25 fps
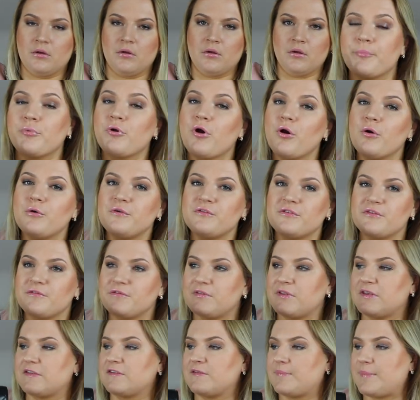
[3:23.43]
The pros
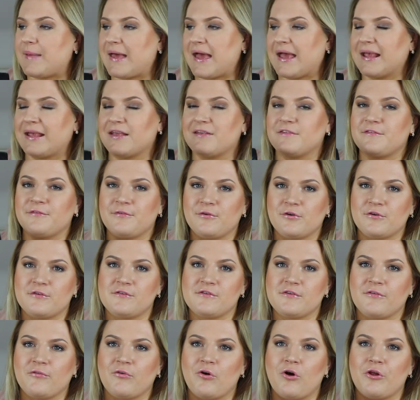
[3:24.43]
of this bag is,
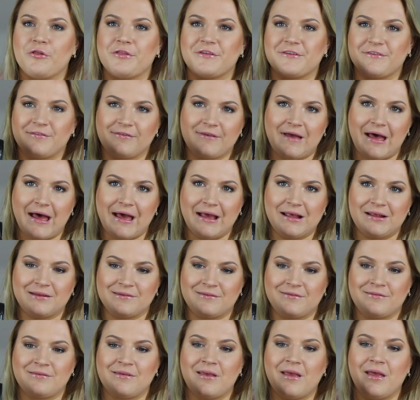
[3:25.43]
first of all, the
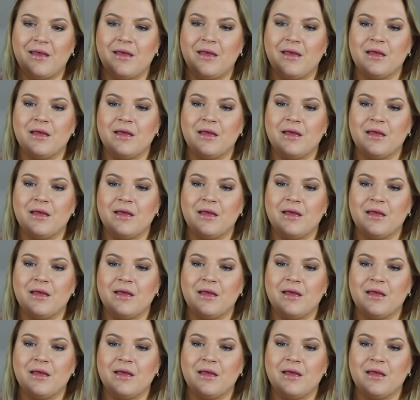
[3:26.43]
size.